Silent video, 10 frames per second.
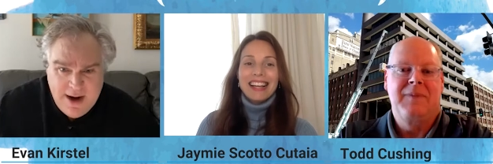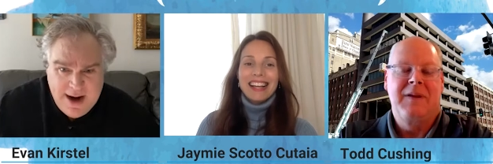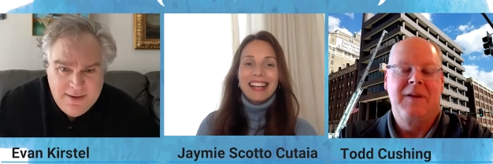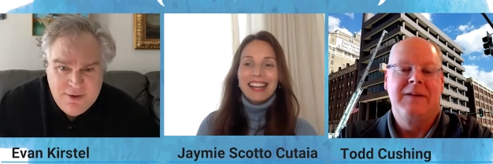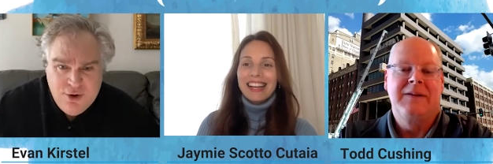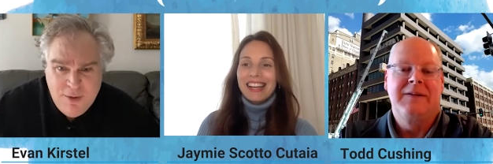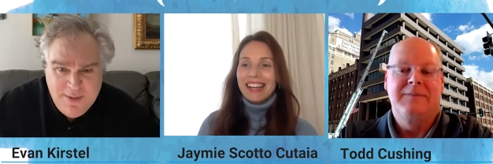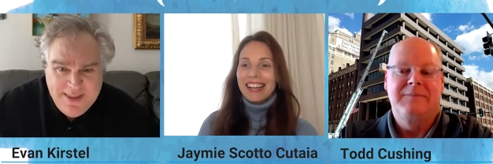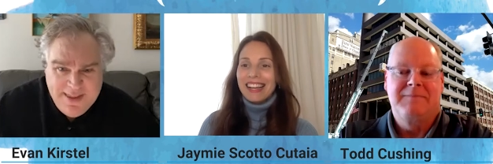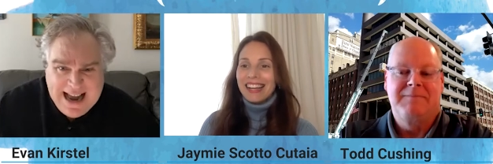Speaker 1: You ran into him
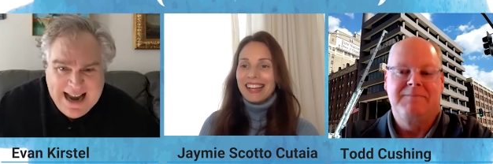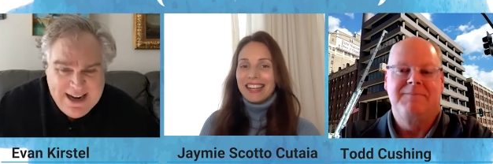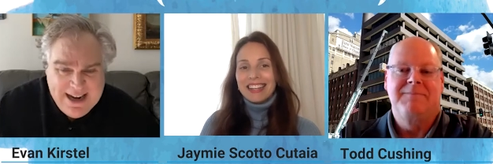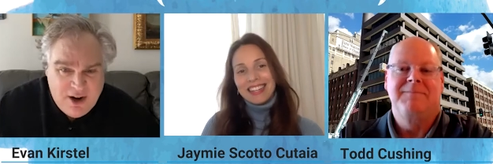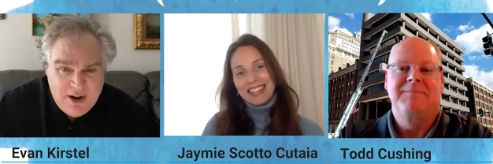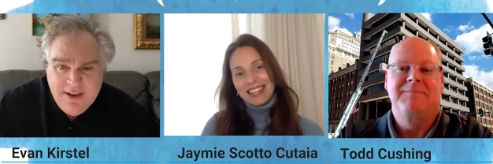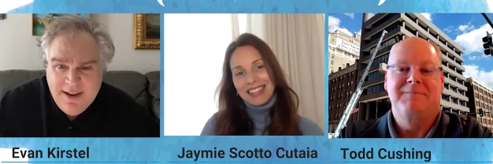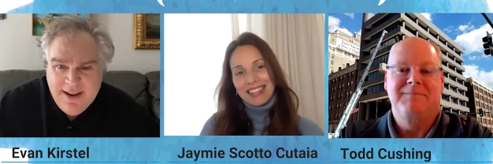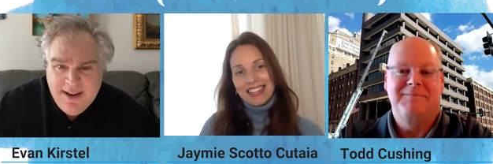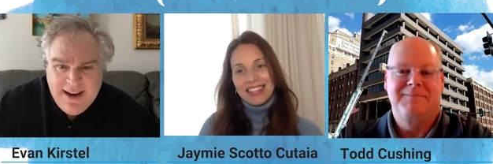in the diner.
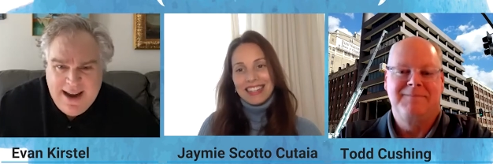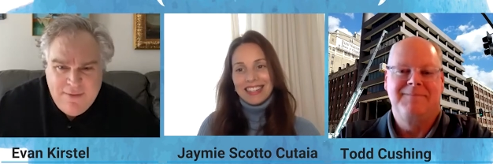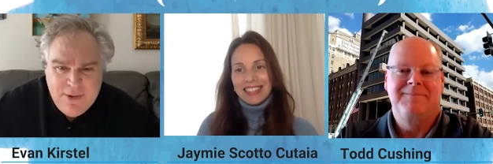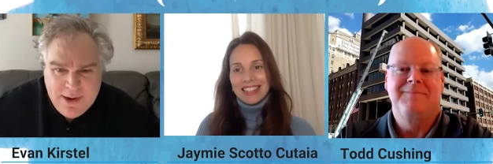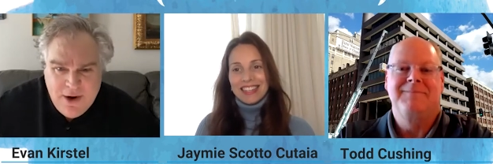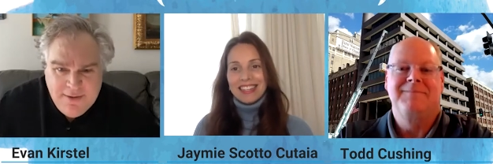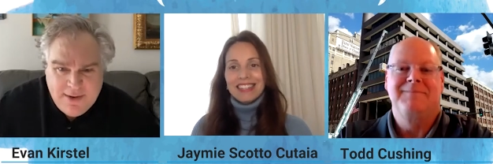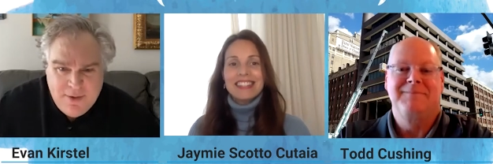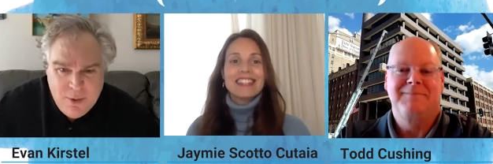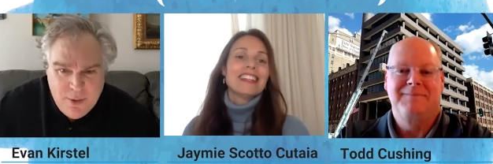Everyone knows
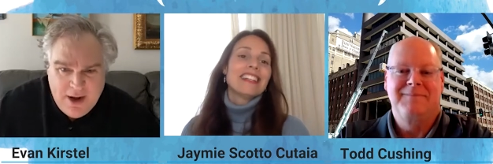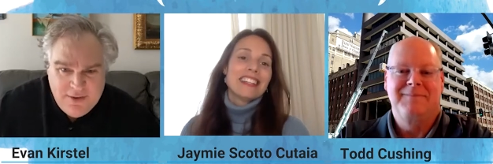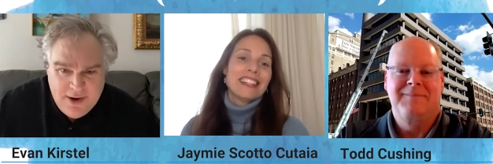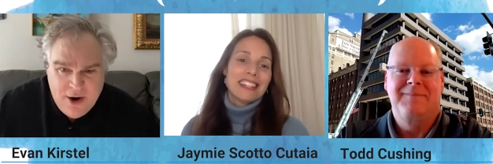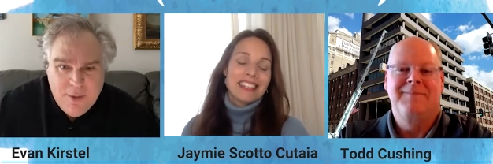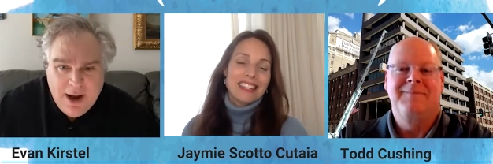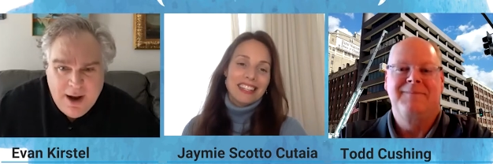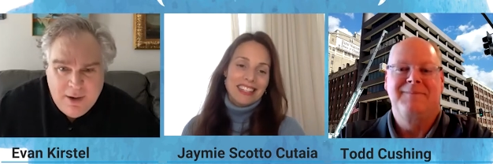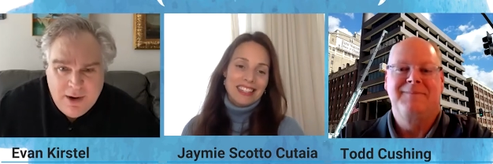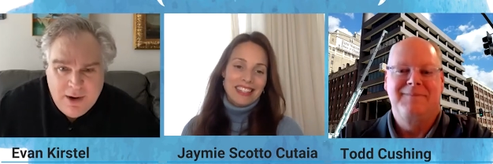everyone else in
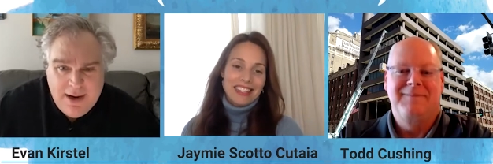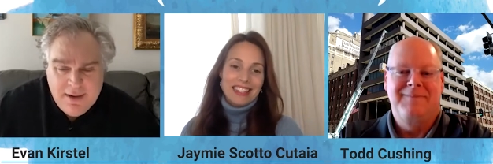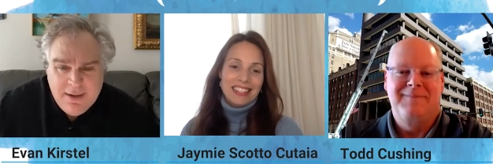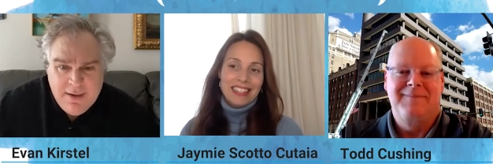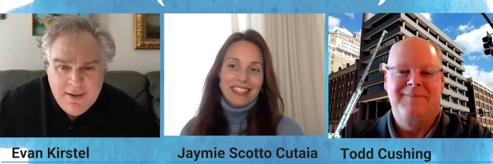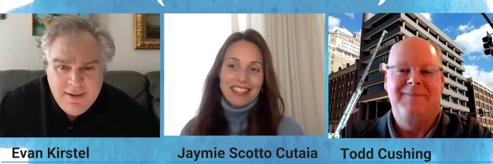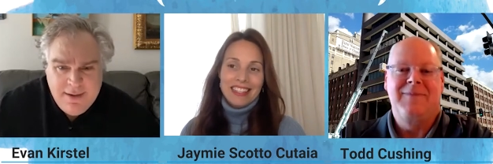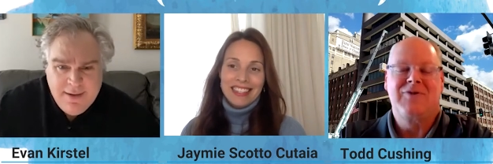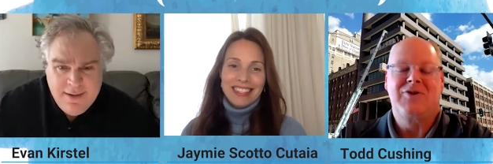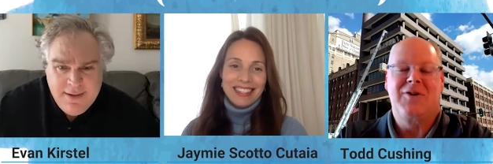Omaha, right?
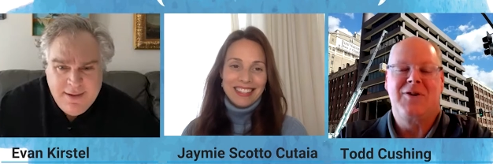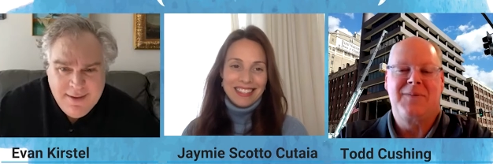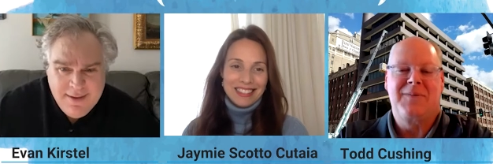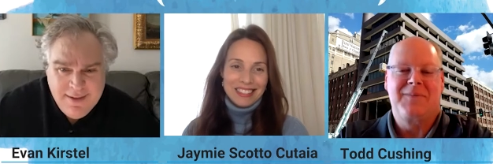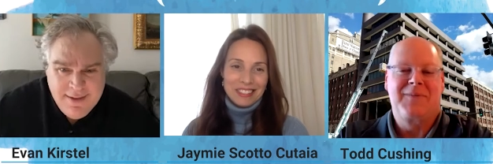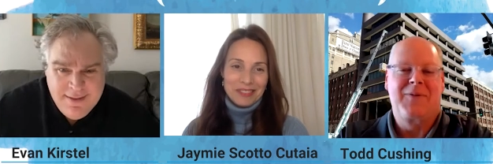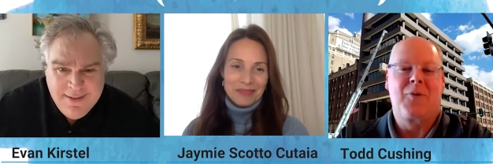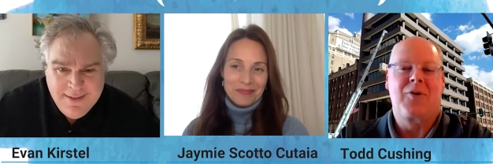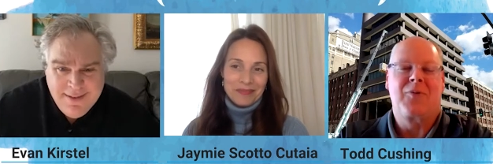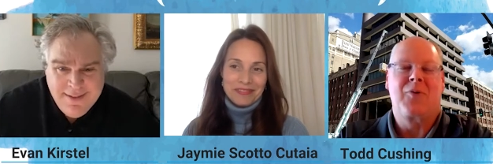
Speaker 2: Sure.
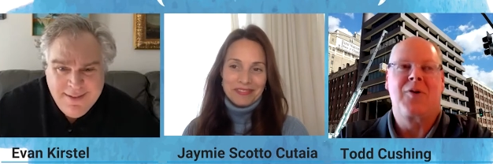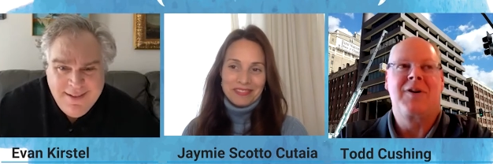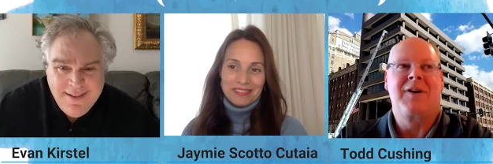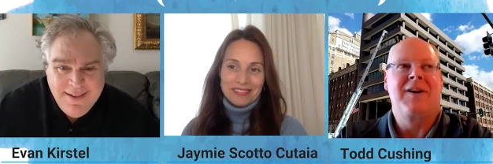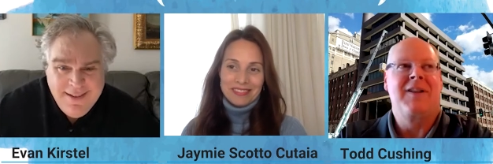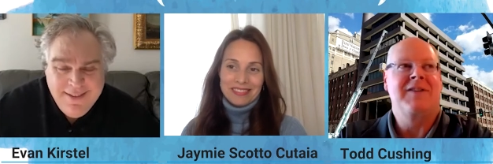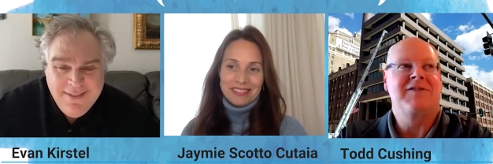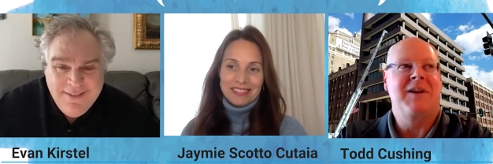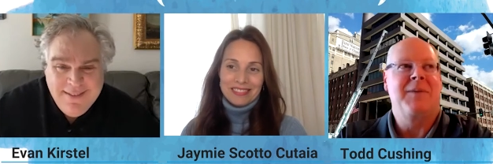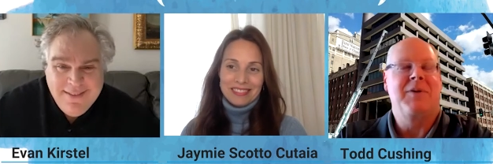Warren uh, likes to
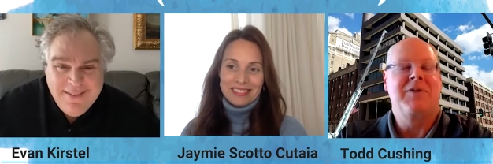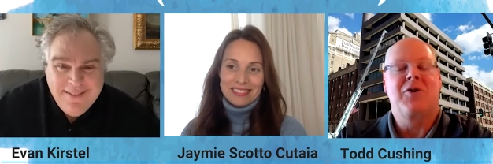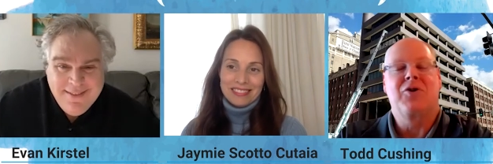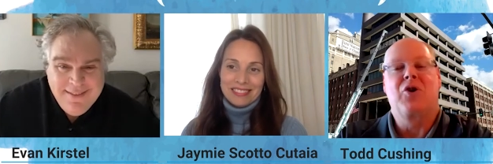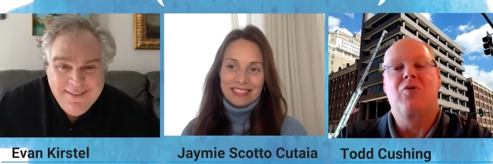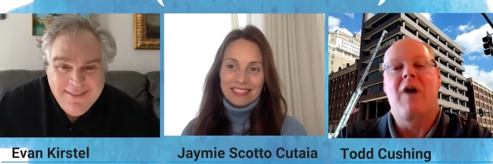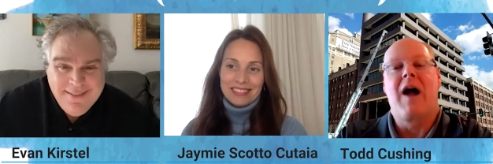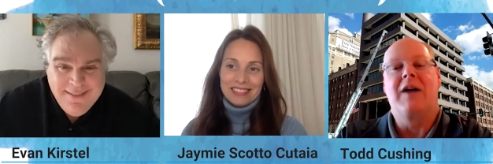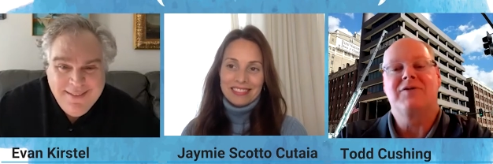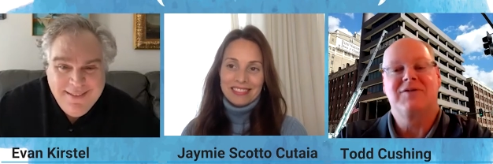eat at a place called
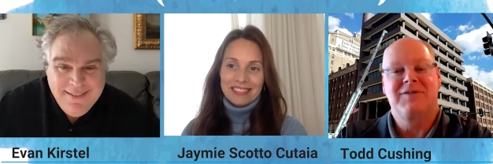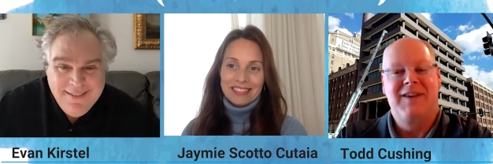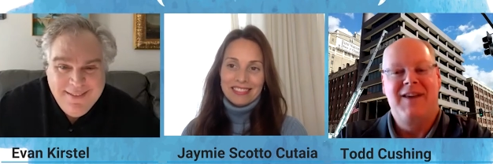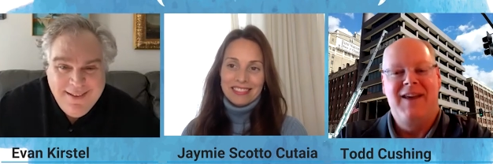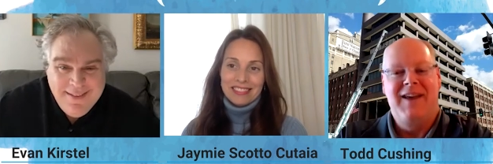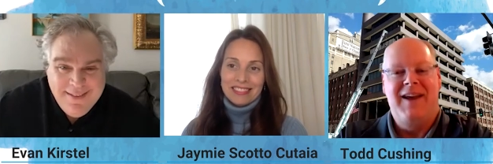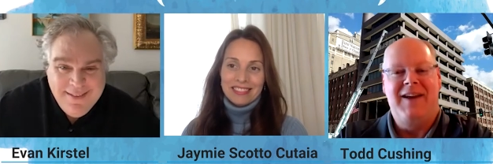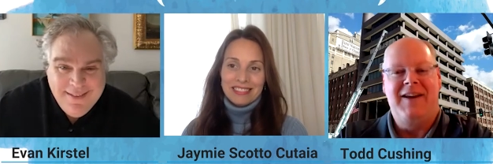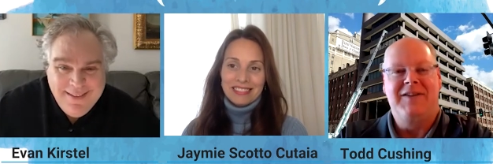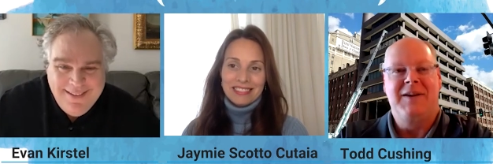Gorat's, and
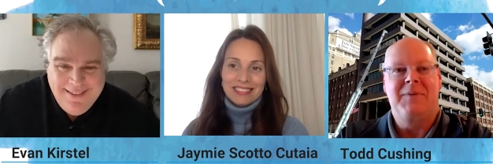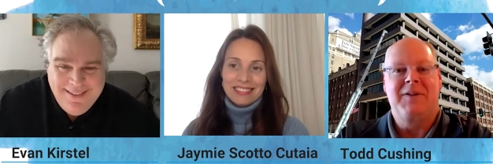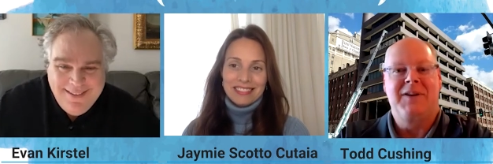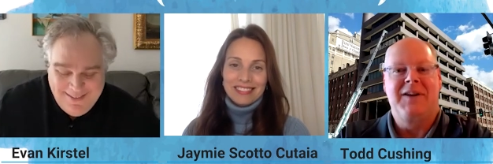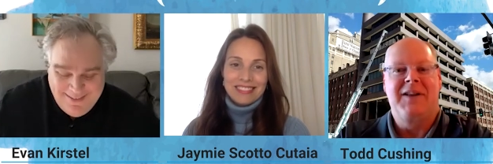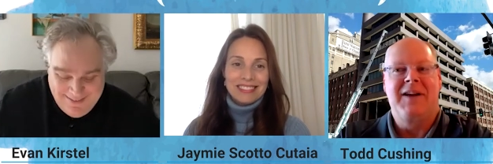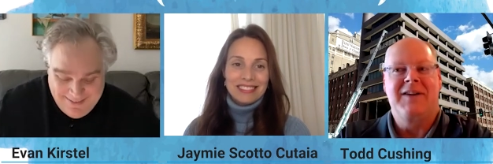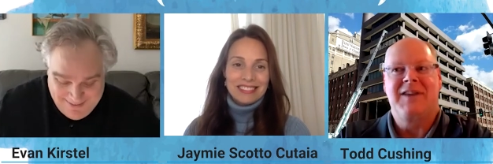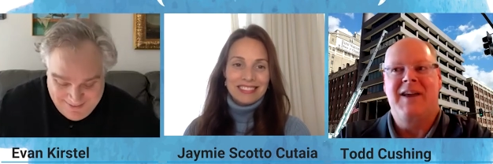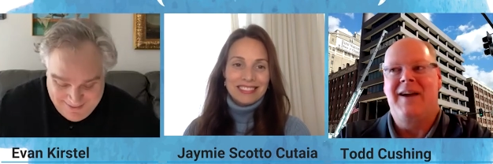he typically likes
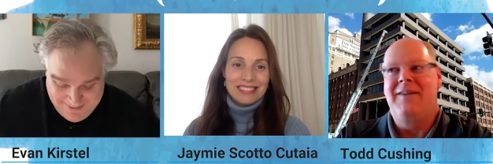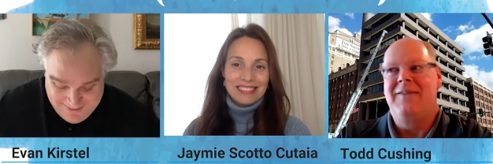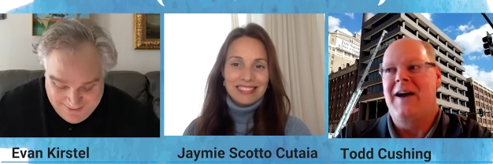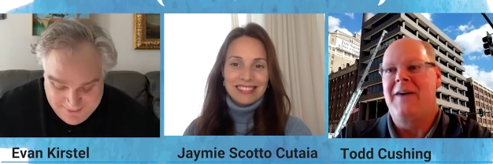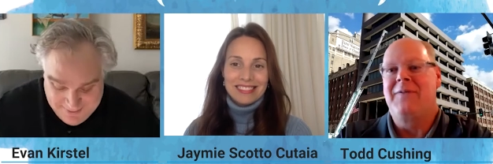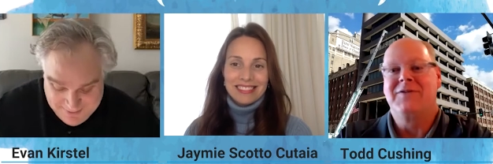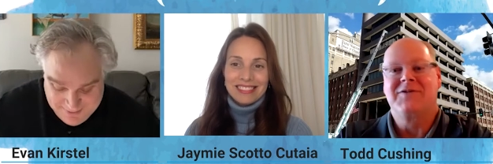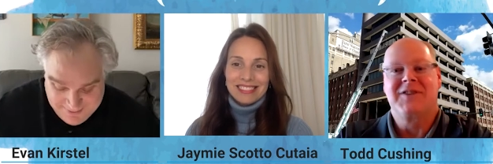to have a hot fudge